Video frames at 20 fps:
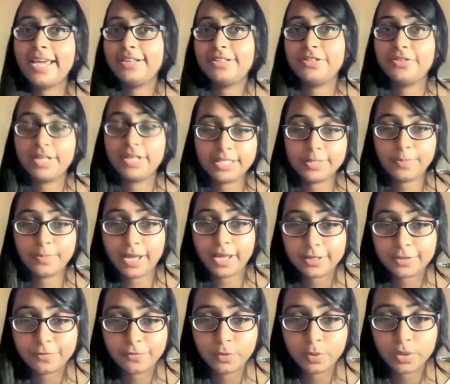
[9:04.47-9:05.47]
and
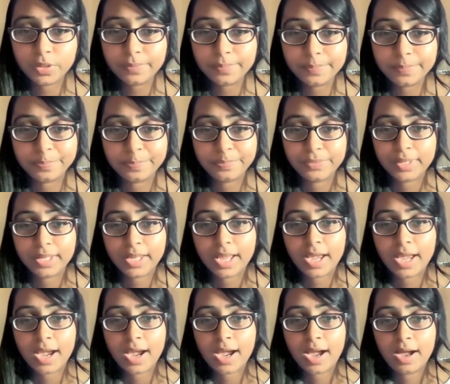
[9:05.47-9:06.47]
respectful,
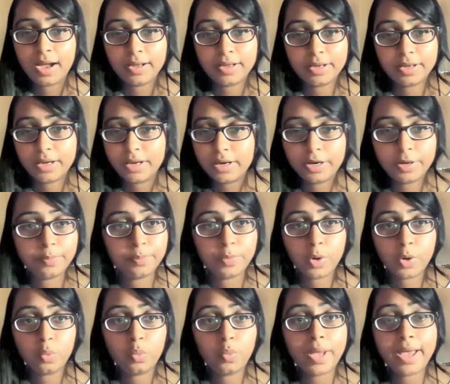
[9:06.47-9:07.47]

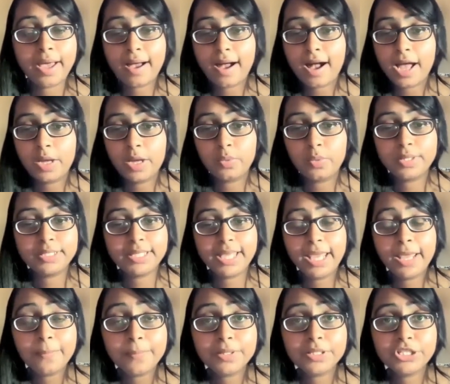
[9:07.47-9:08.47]
where I was
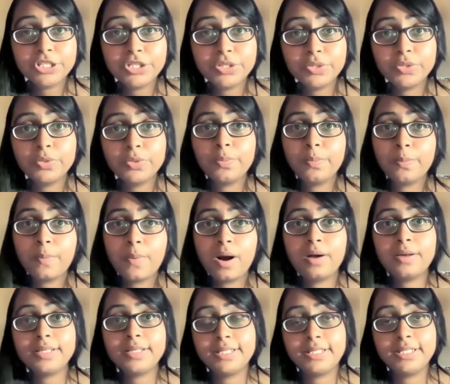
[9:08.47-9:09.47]
able to
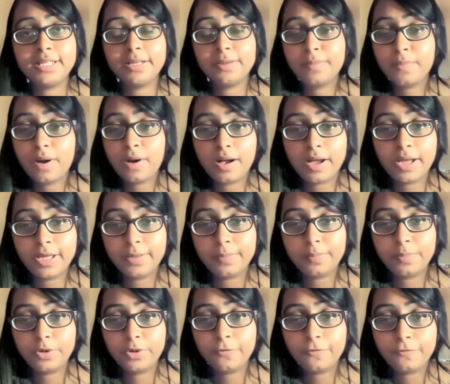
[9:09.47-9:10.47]
master
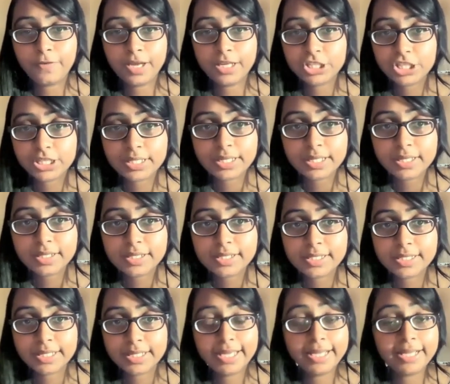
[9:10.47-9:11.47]
my
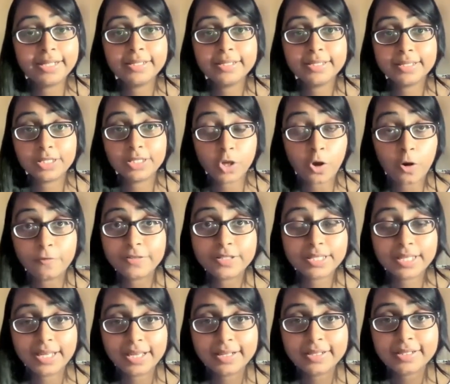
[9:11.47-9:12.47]
professional skills, soft
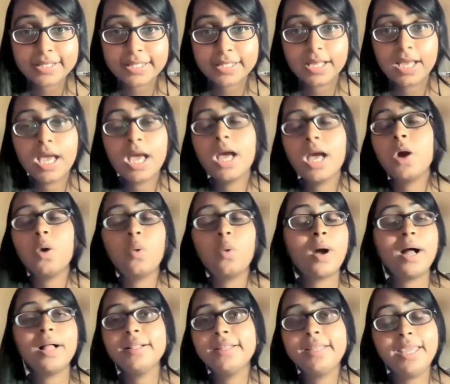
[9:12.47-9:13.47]
skills,
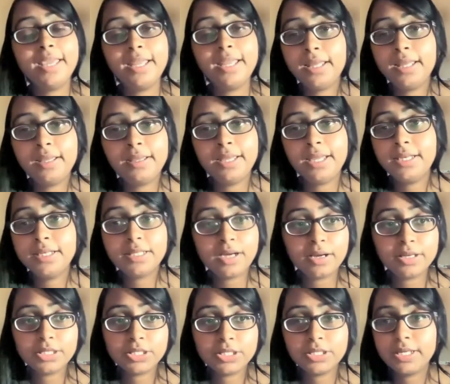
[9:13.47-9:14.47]
while gaining
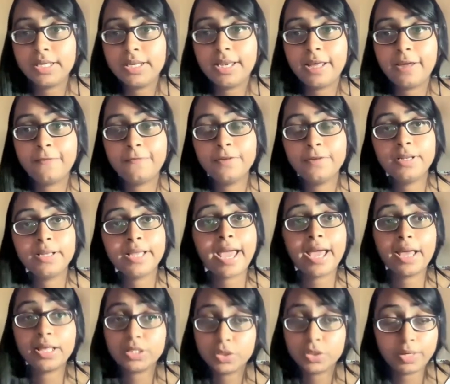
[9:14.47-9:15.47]
industry-level
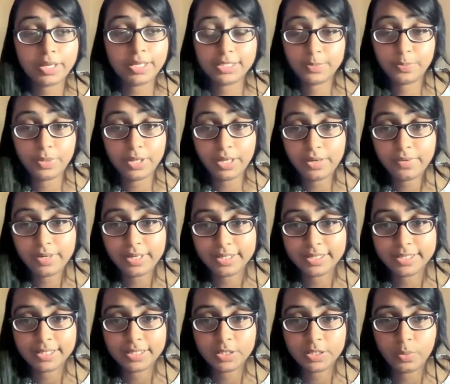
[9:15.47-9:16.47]
hands-on
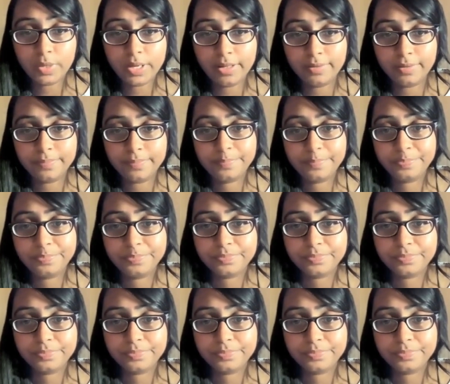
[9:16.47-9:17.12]
experience as well.